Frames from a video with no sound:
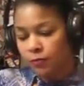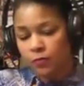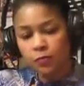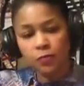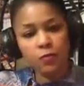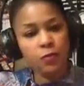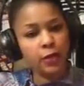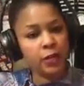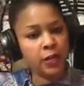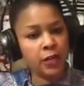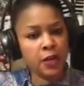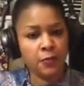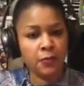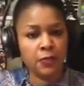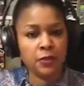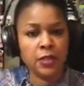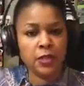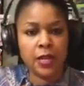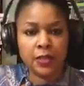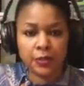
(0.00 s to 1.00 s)
put a couple
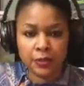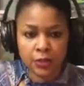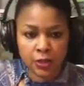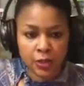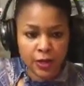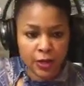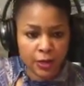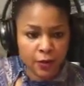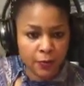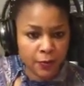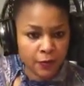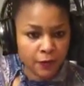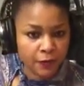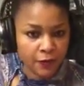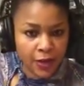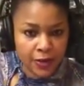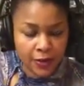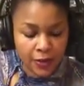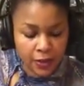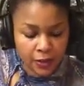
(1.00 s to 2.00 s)
of dollars in there, put
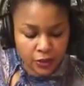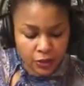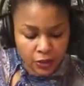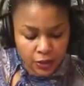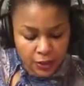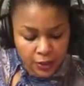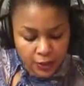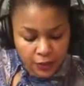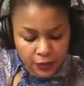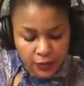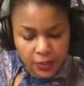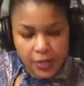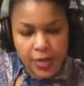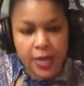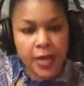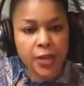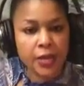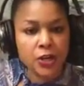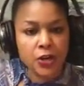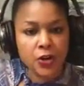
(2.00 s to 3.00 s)
$5 in there and say,
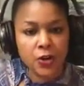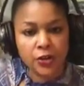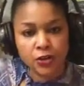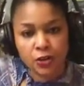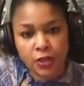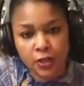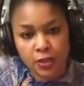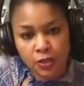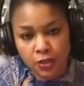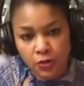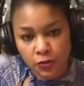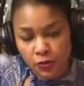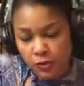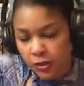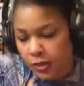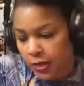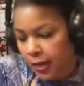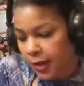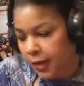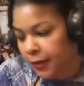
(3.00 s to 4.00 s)
hey, I drank a soda
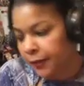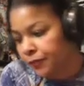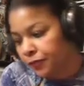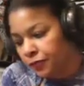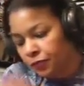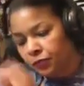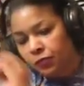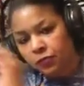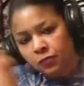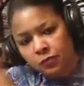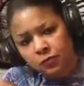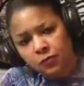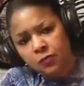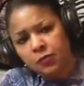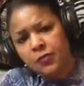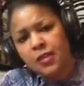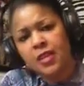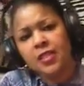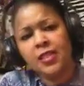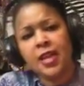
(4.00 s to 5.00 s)
today.
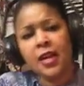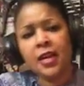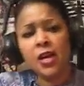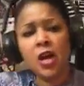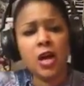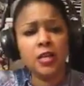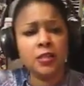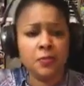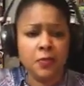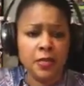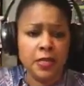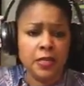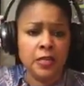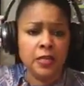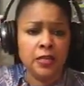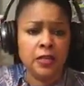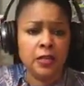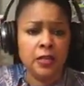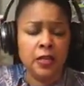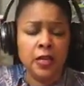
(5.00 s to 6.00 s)
That cost me.
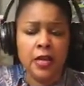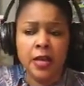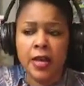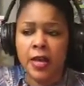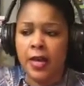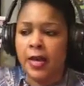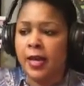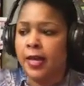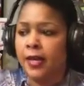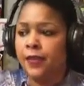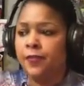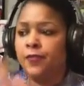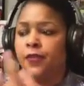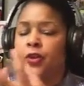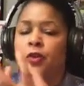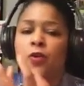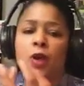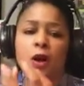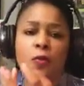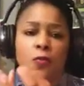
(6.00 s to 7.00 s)
And
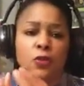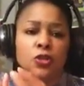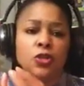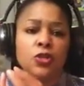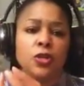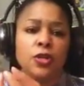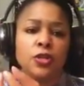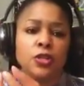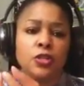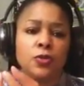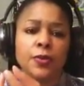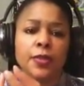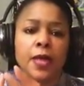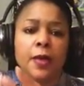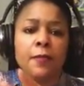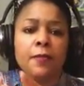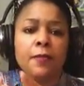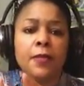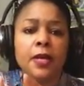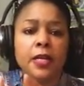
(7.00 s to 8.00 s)
figure out what you're going to do with
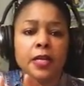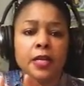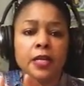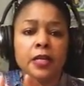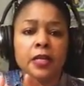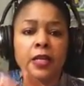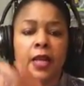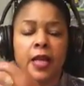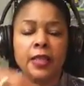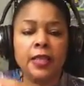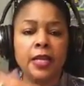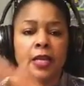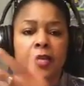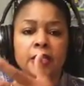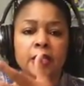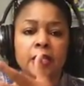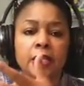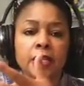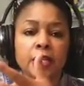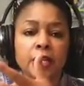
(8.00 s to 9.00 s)
that money at the end
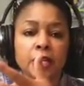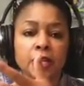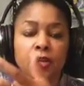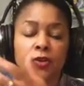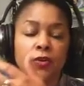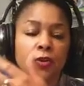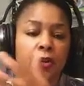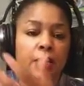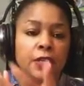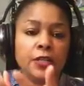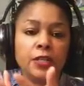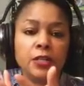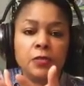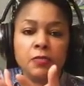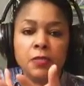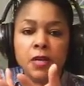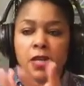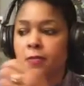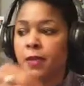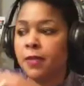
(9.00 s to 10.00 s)
of the year or end of the
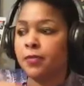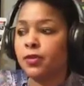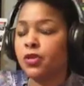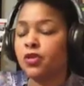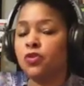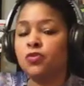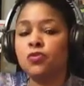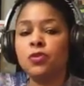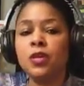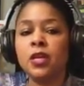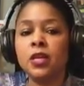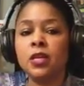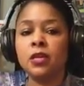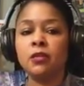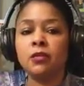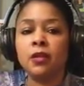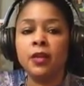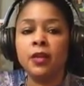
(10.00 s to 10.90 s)
month. Maybe you can